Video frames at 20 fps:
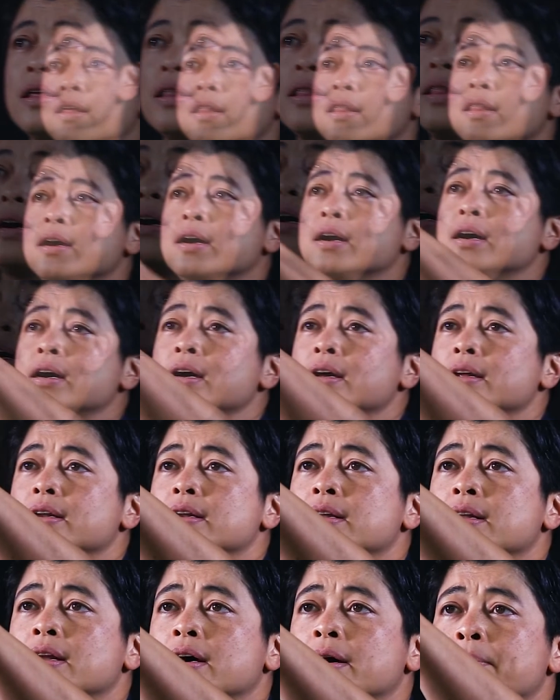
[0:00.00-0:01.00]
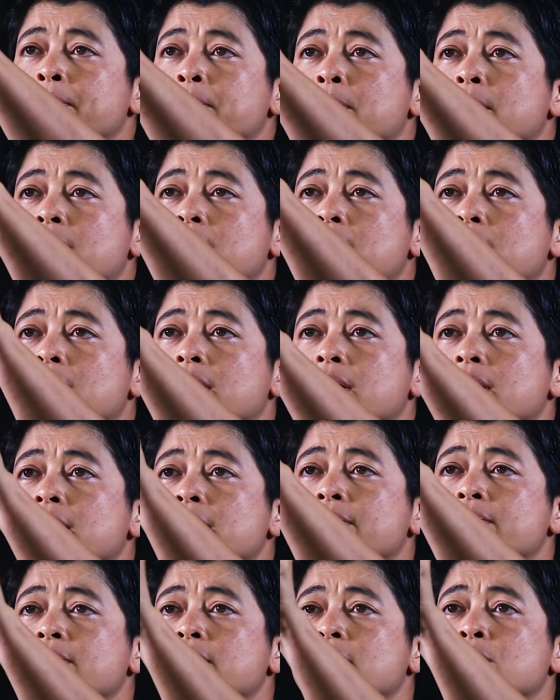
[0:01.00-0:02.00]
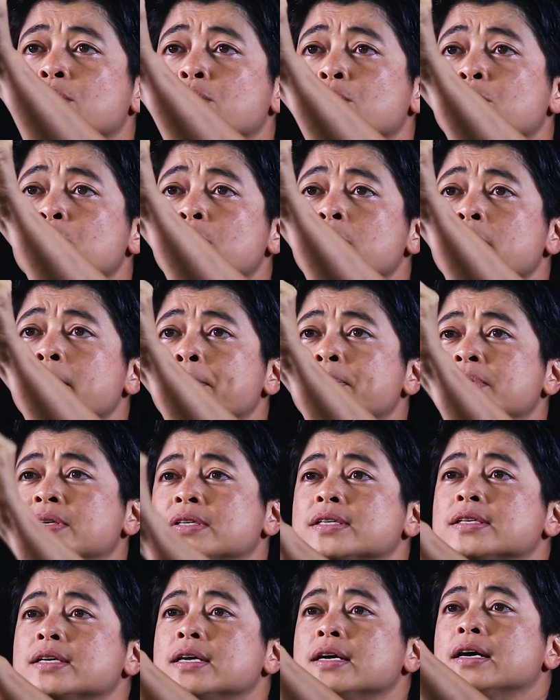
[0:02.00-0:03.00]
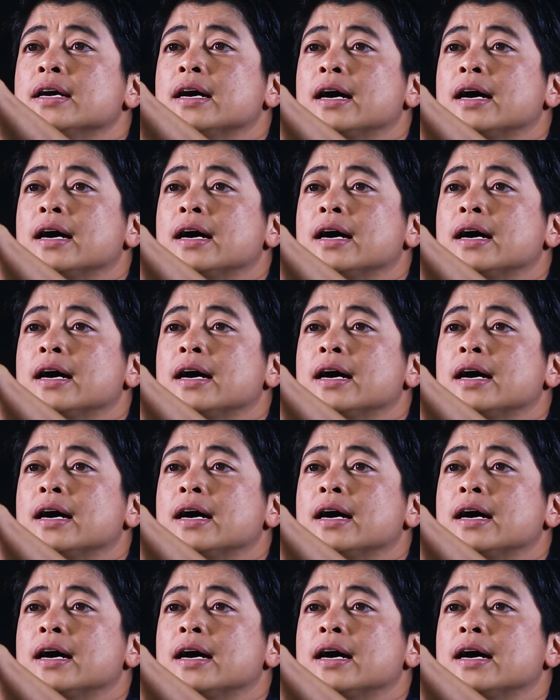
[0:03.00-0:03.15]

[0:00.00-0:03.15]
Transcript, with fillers: the number of groups,